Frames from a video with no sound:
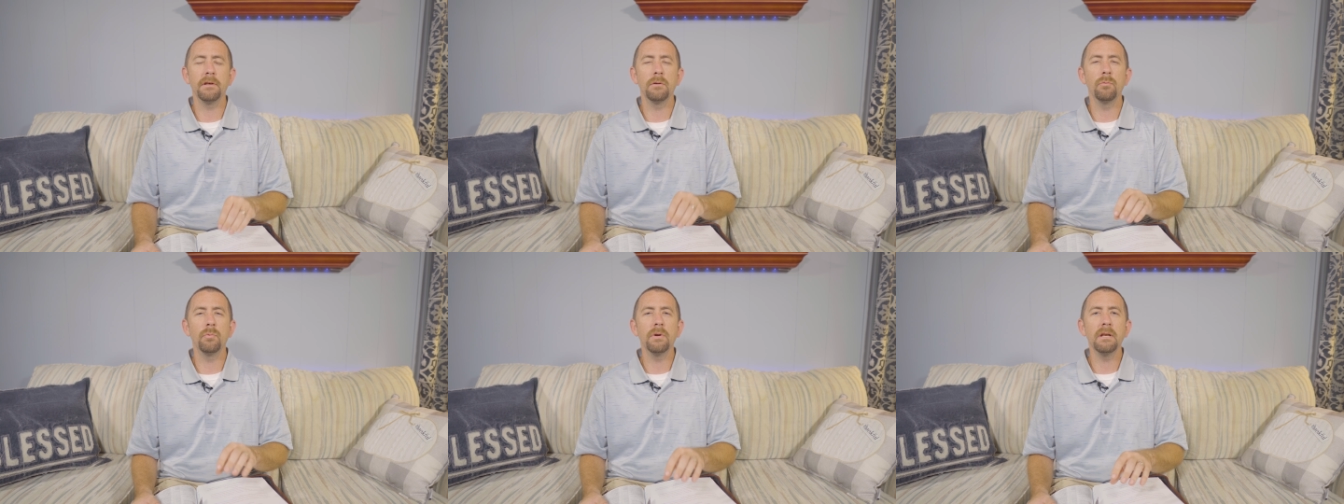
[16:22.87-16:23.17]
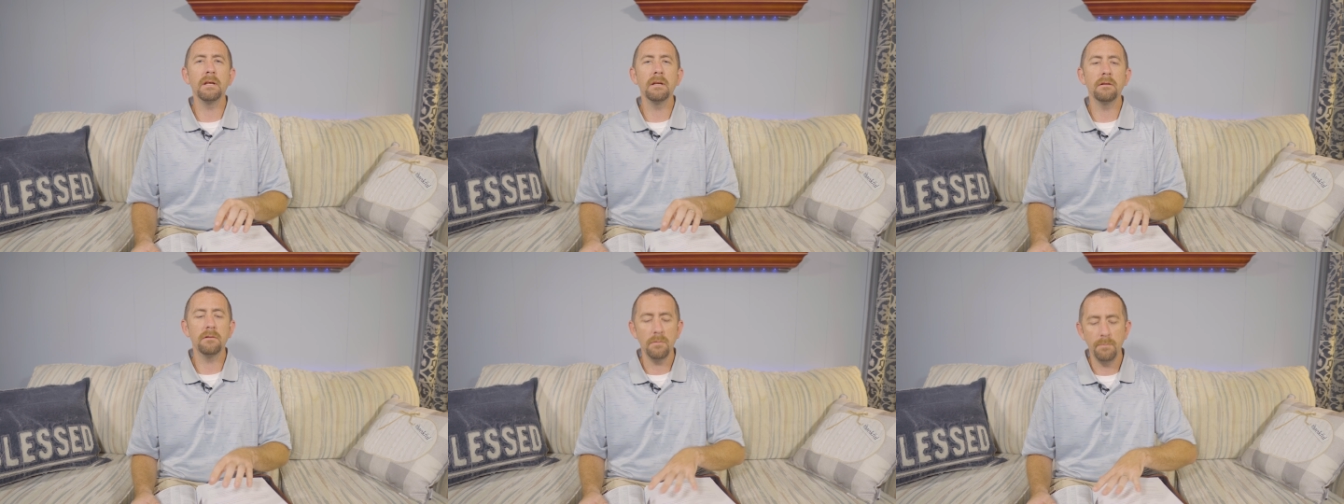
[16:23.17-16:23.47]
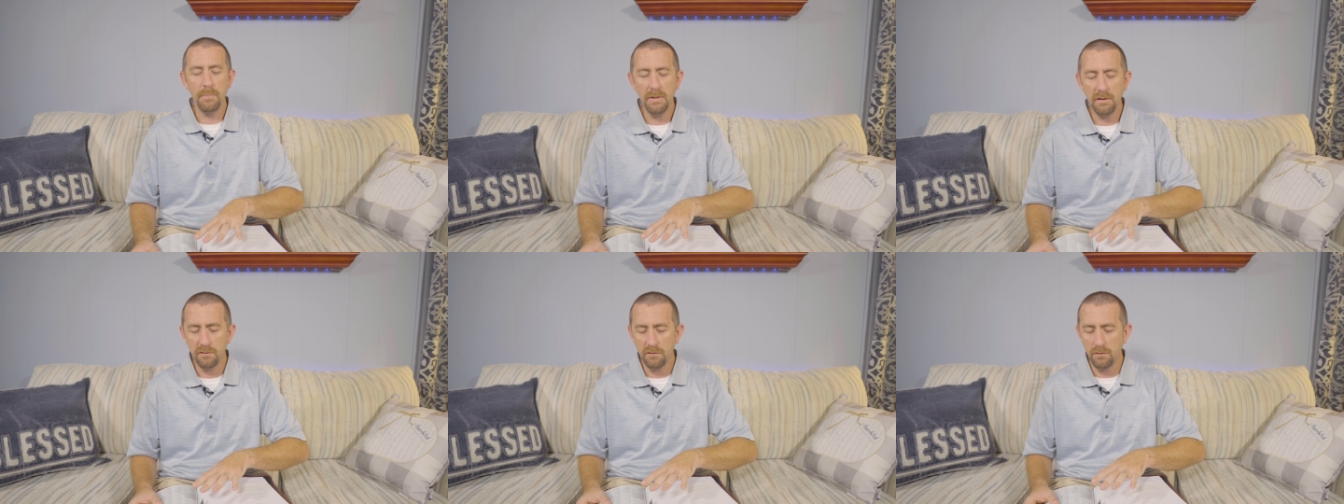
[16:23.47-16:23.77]
and we need to
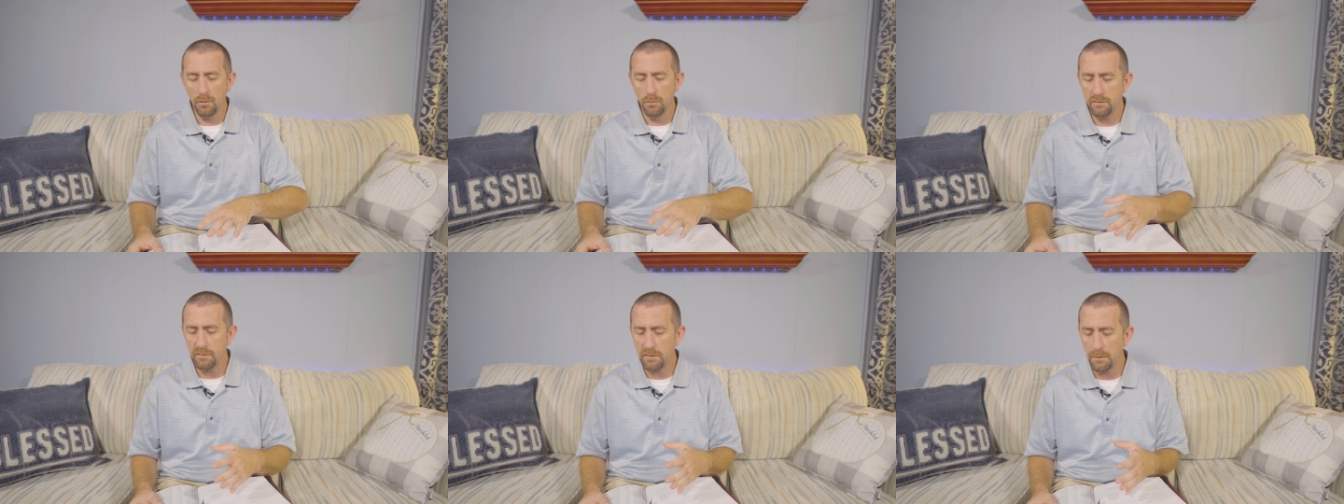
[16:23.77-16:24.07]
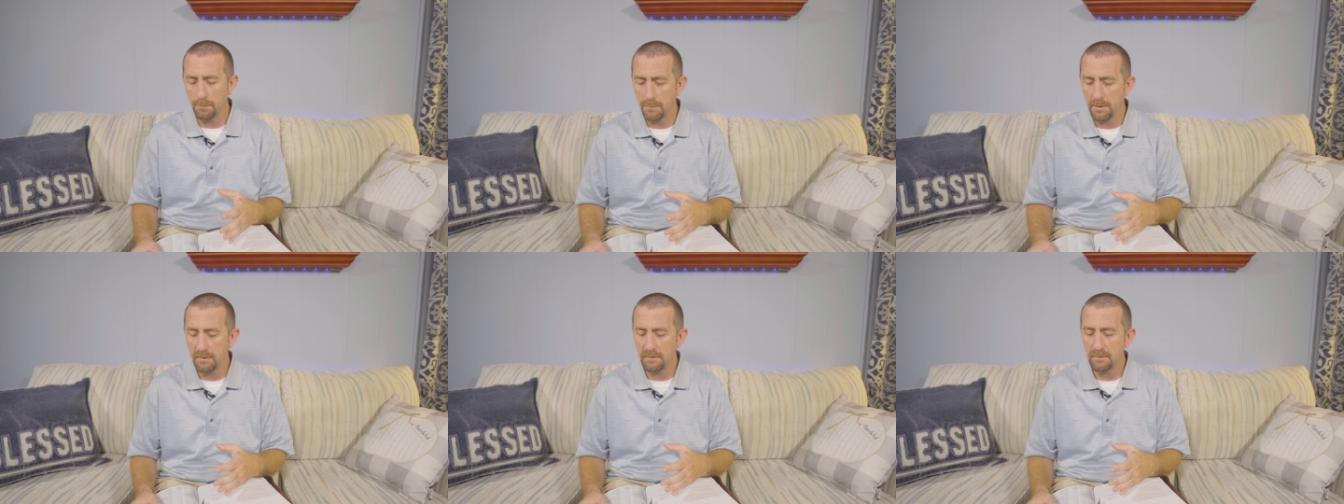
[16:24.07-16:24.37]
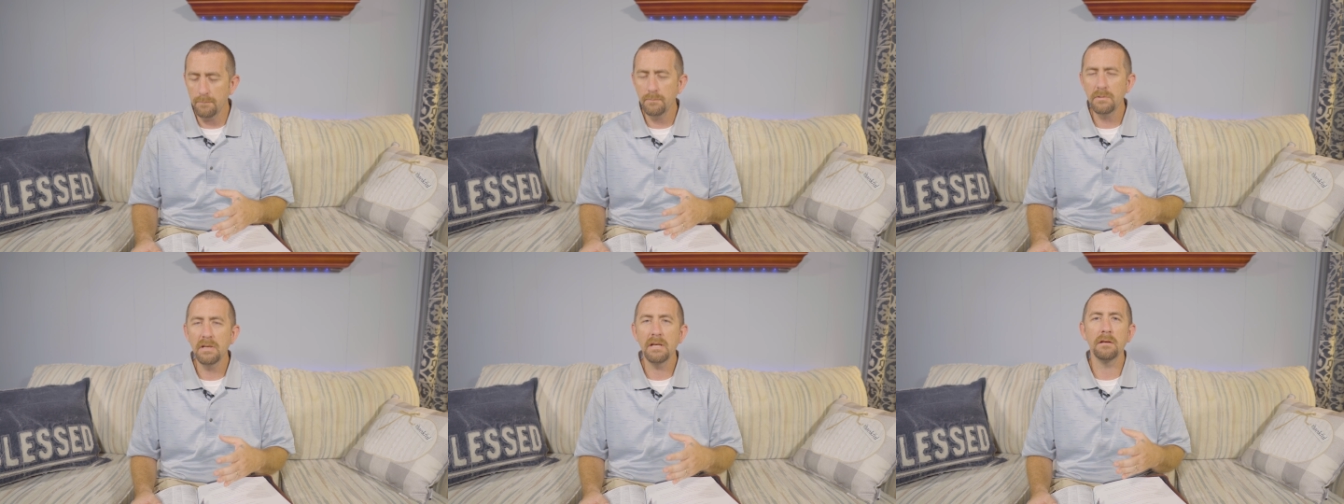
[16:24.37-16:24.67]
be so
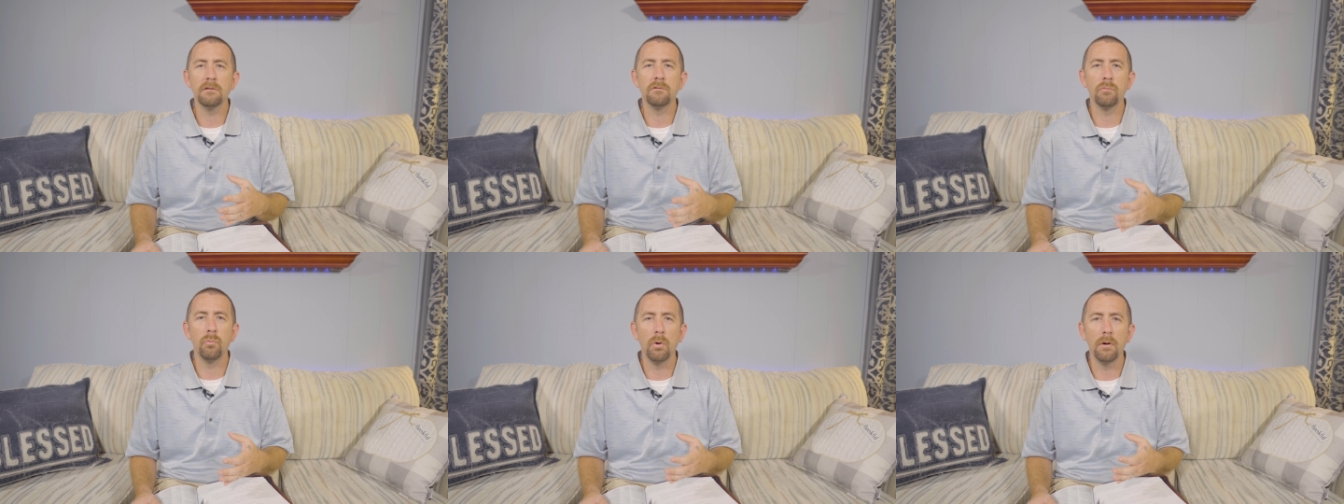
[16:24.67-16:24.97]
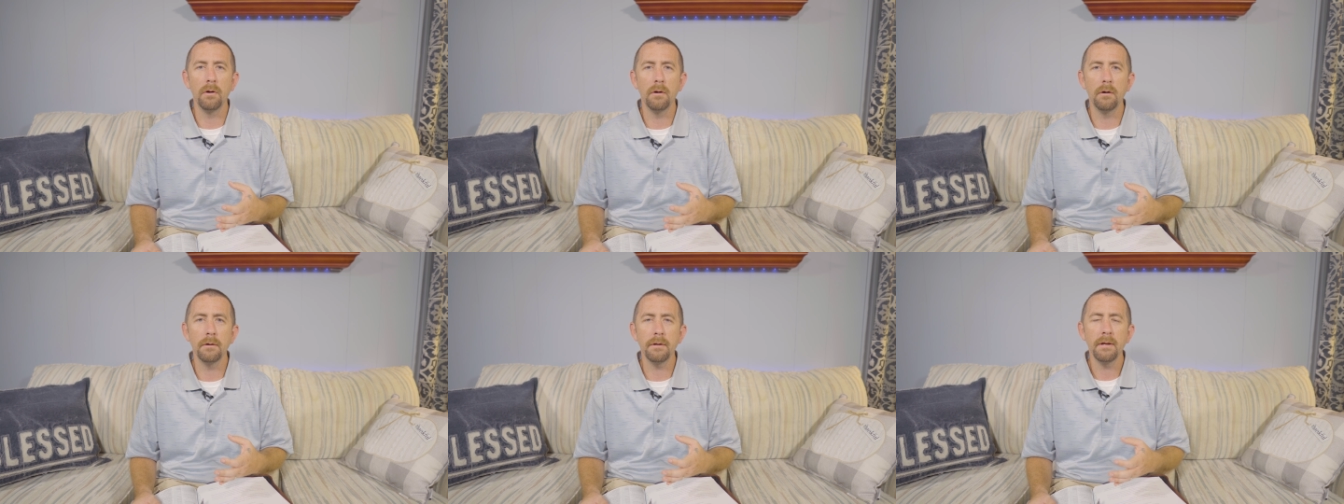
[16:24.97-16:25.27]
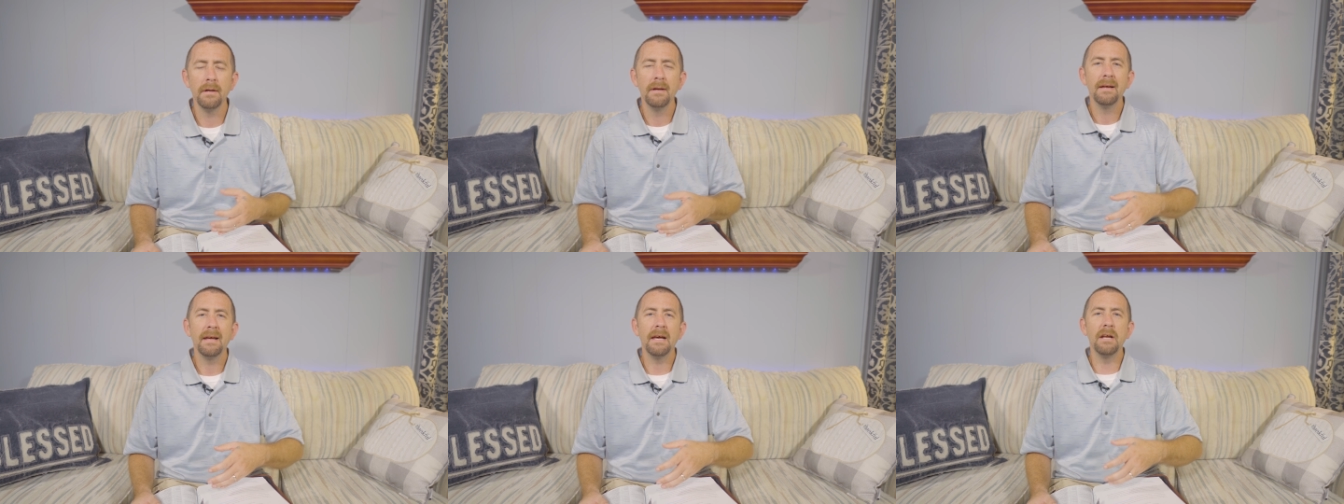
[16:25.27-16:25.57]
submissive to His
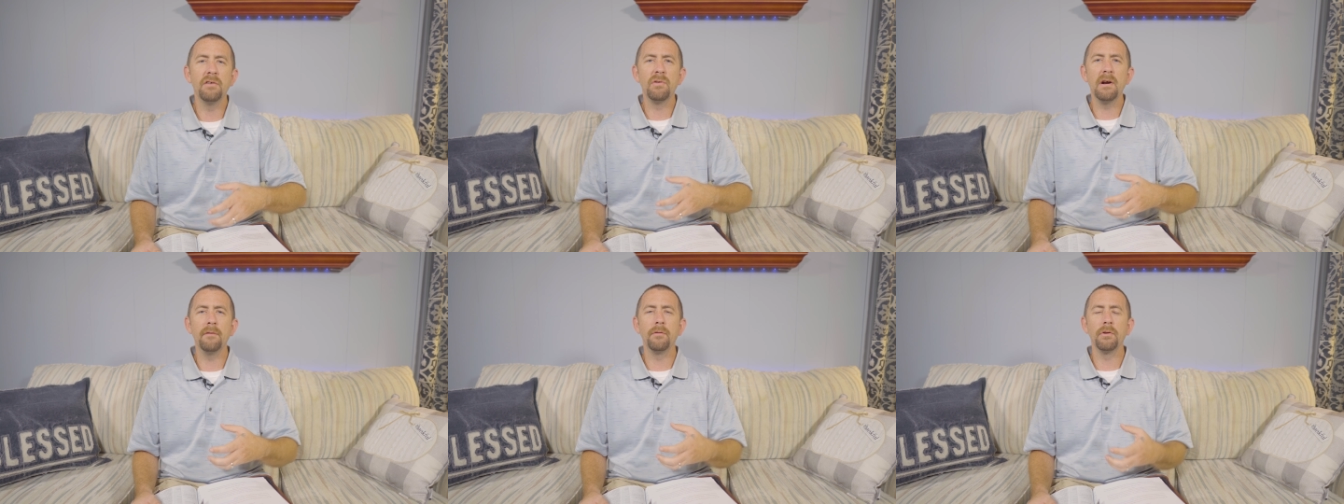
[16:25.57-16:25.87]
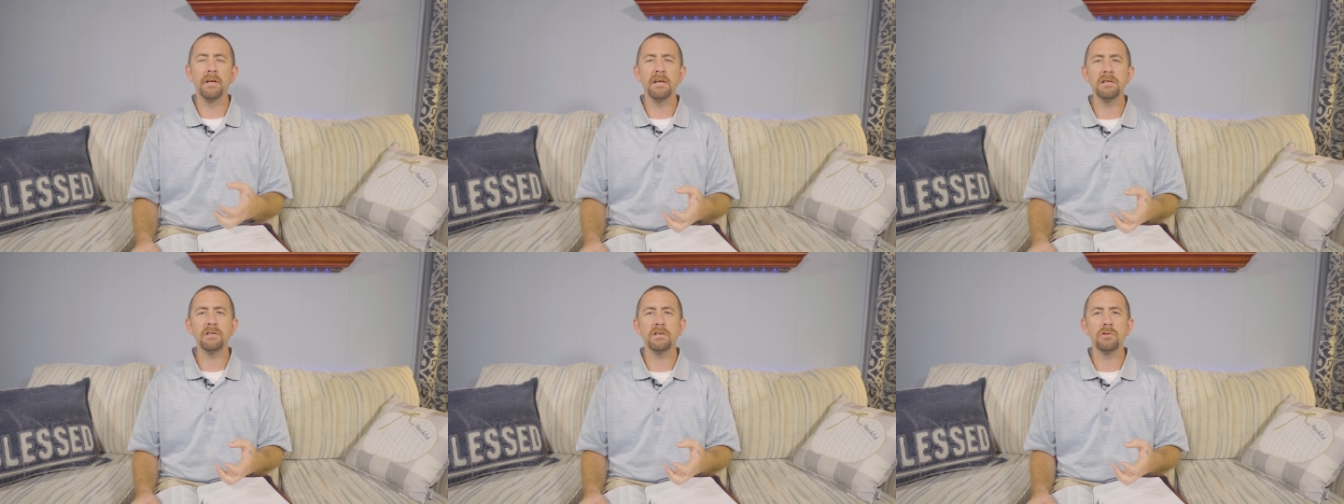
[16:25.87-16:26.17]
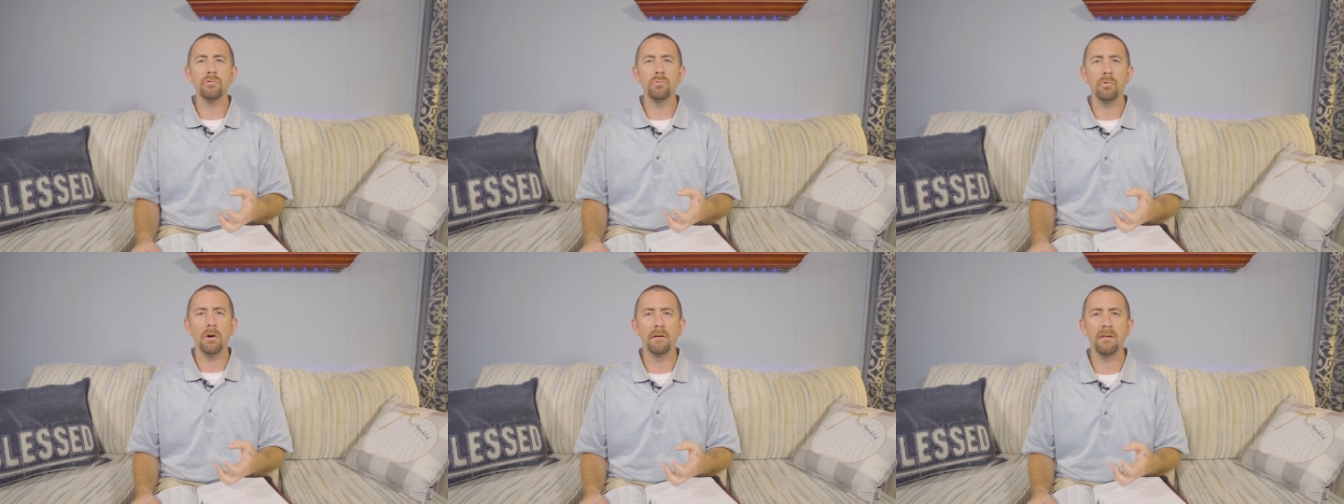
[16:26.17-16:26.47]
Word and
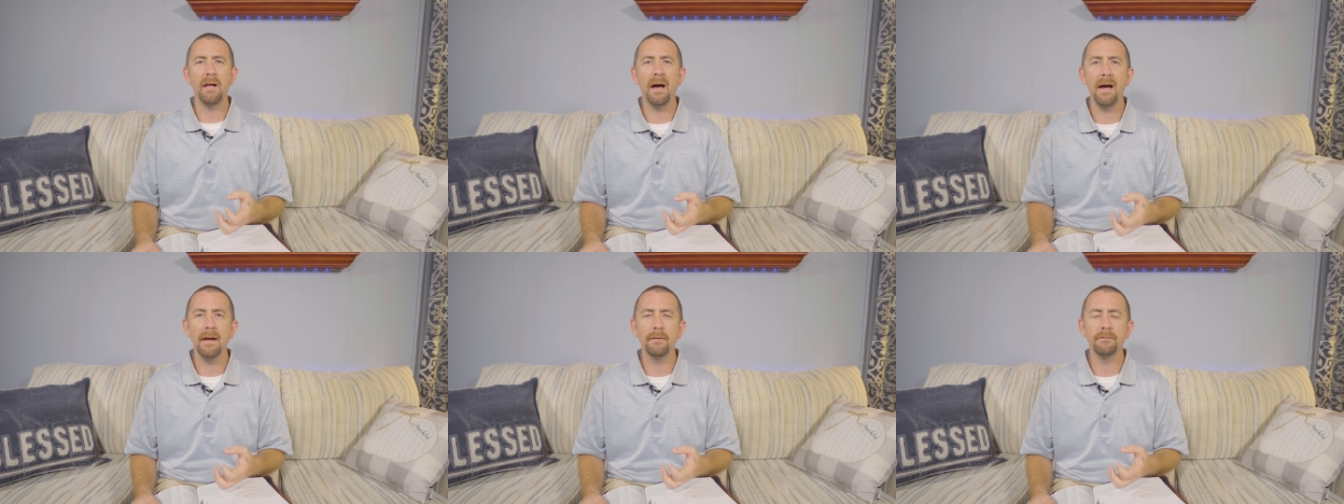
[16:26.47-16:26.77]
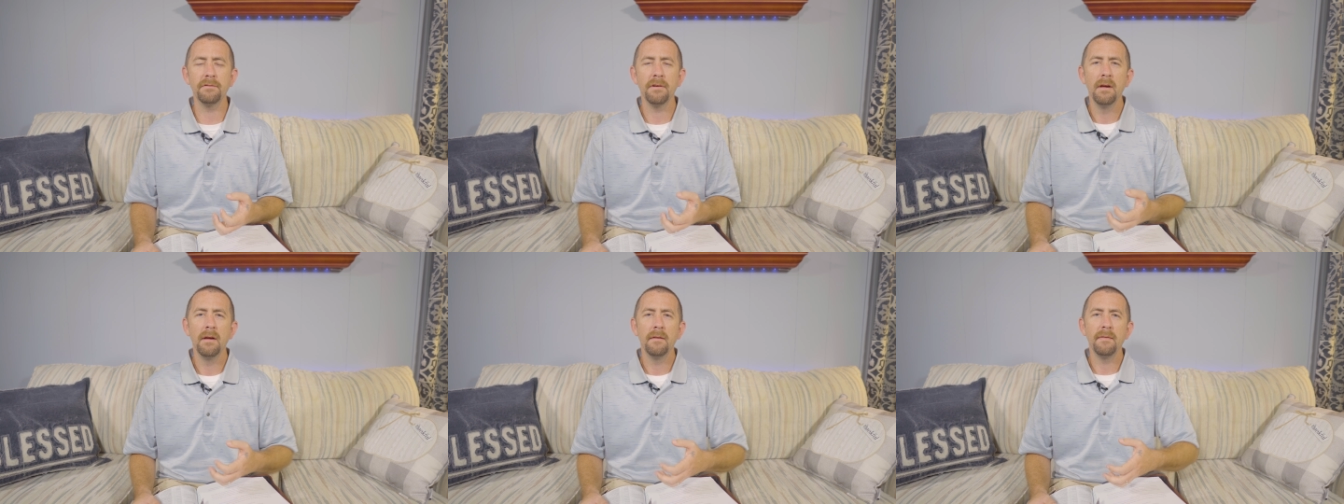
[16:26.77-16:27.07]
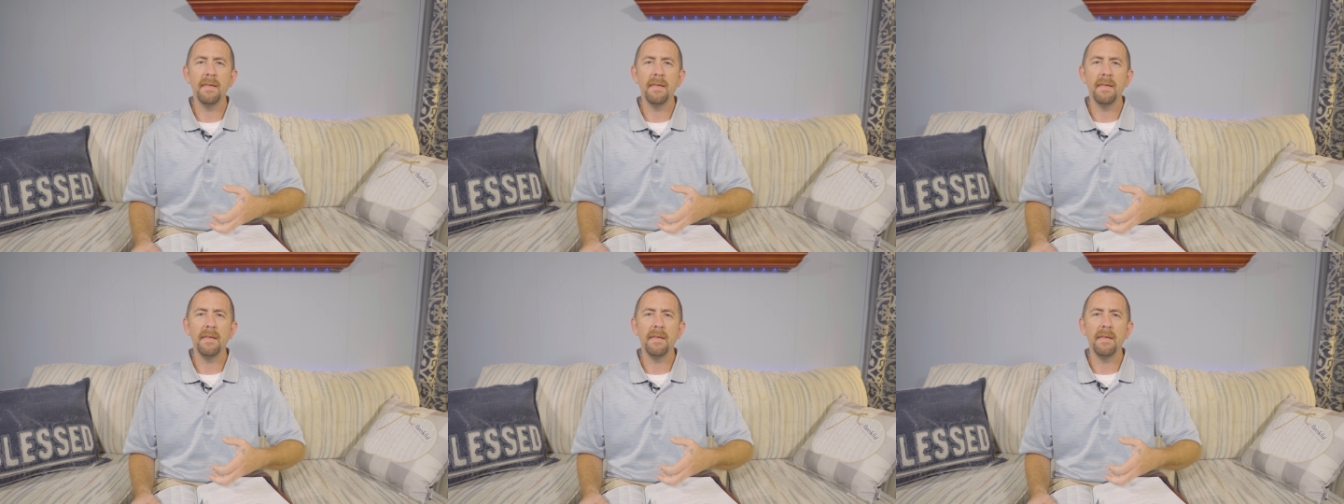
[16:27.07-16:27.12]
revelation to our lives